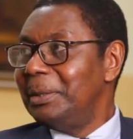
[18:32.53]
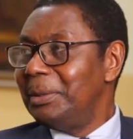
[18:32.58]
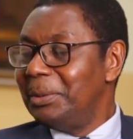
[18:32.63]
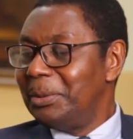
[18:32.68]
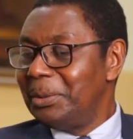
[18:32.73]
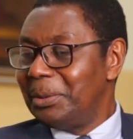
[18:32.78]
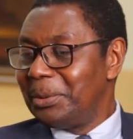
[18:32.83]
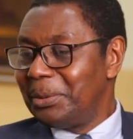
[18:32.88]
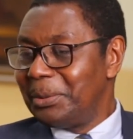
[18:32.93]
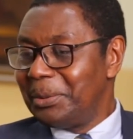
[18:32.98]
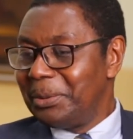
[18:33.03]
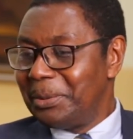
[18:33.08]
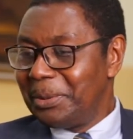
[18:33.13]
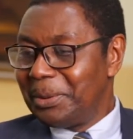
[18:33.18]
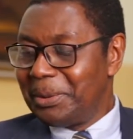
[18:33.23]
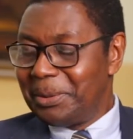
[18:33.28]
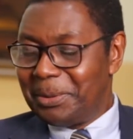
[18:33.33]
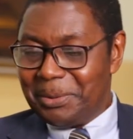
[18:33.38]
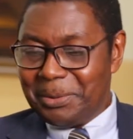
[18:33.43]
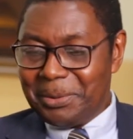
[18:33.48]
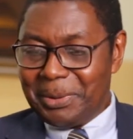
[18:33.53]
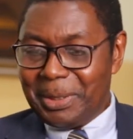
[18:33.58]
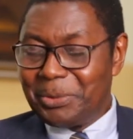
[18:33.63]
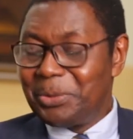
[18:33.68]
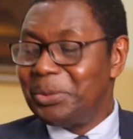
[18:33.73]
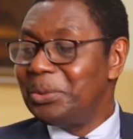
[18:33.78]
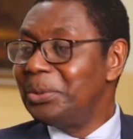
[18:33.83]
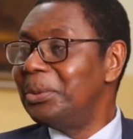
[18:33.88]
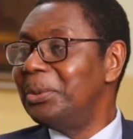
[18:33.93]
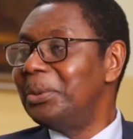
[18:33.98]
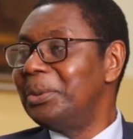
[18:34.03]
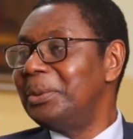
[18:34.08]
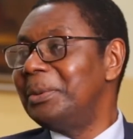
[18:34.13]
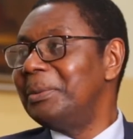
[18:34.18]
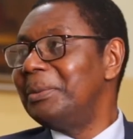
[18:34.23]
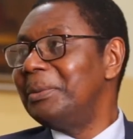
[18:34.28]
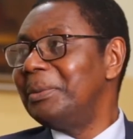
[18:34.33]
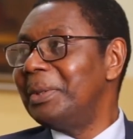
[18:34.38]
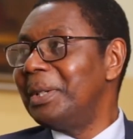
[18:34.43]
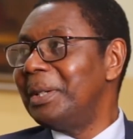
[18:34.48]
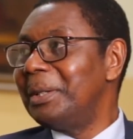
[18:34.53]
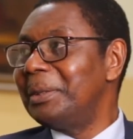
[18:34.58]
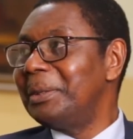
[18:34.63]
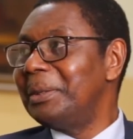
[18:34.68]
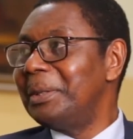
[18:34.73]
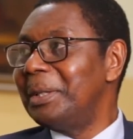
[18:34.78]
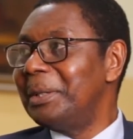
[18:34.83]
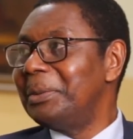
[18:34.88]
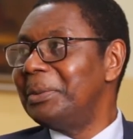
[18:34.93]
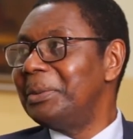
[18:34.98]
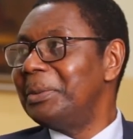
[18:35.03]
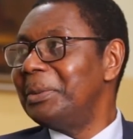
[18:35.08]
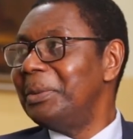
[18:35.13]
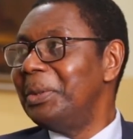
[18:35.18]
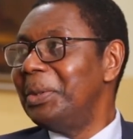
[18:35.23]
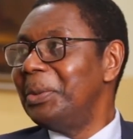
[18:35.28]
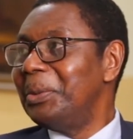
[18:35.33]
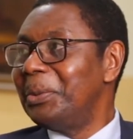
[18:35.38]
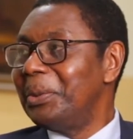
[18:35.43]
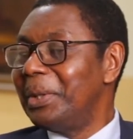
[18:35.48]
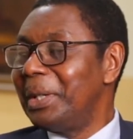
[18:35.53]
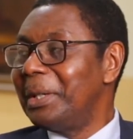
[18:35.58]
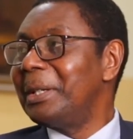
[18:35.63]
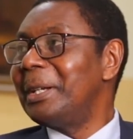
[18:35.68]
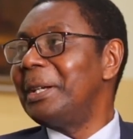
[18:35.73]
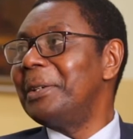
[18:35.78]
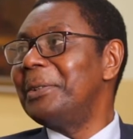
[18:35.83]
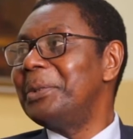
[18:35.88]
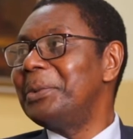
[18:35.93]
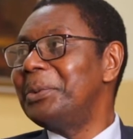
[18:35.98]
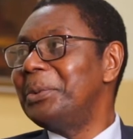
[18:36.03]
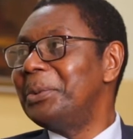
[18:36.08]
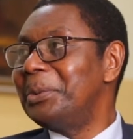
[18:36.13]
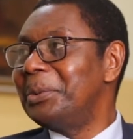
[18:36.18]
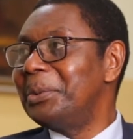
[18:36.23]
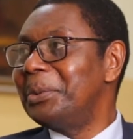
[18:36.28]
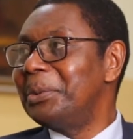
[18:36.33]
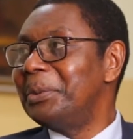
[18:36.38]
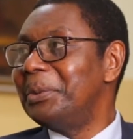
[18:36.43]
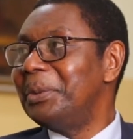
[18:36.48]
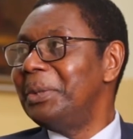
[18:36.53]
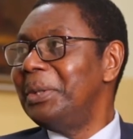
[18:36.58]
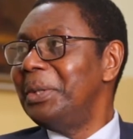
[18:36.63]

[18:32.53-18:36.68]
no, you are too good, and we encourage you to